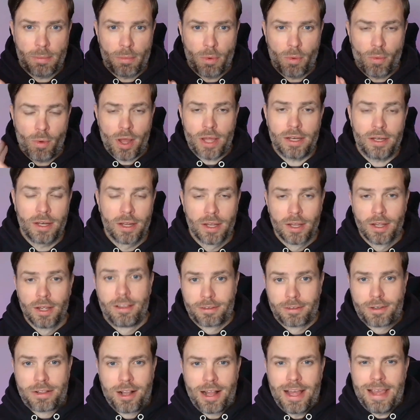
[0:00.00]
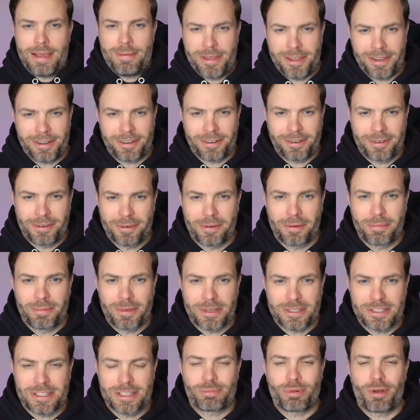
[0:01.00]
one, claiming your Google
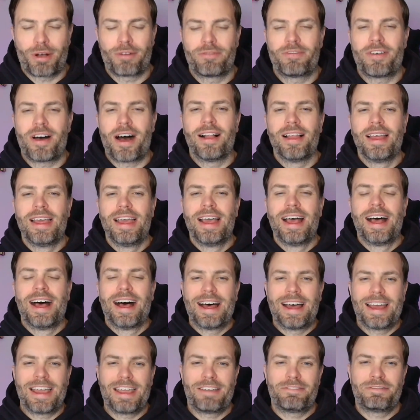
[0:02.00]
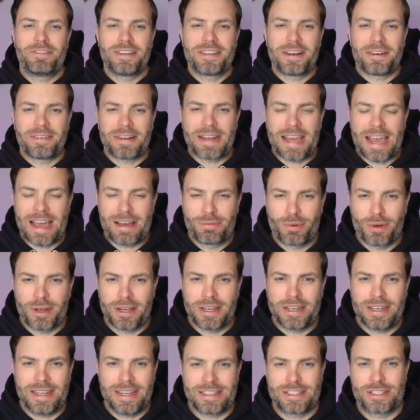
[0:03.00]
business profile. If you don't have
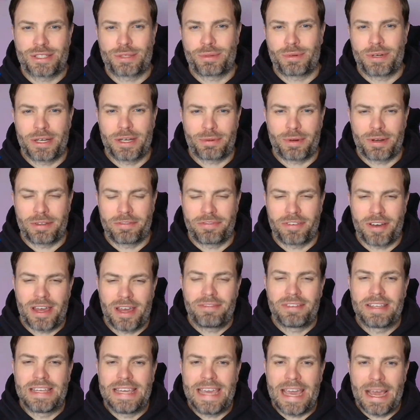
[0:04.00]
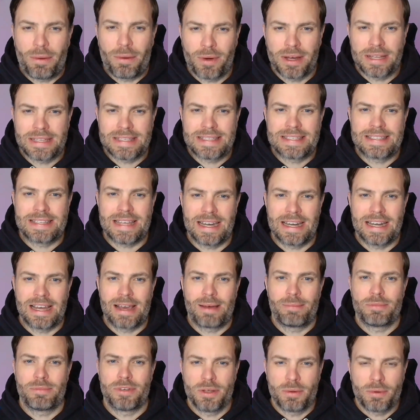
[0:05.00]
one, it's 2025. Get one, set it
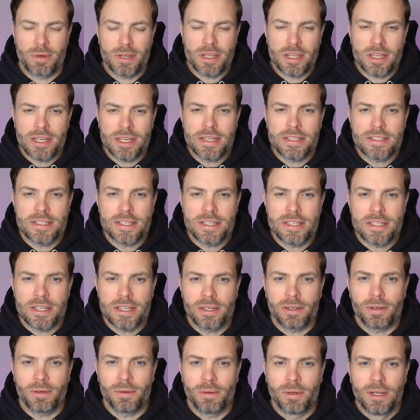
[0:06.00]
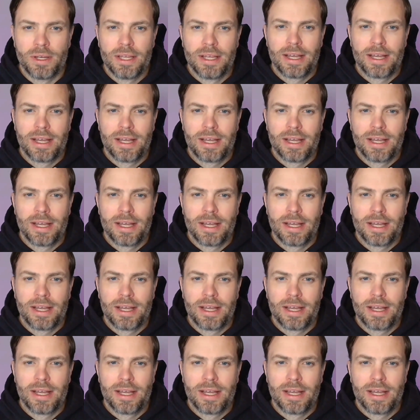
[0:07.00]
up, do what you need to do.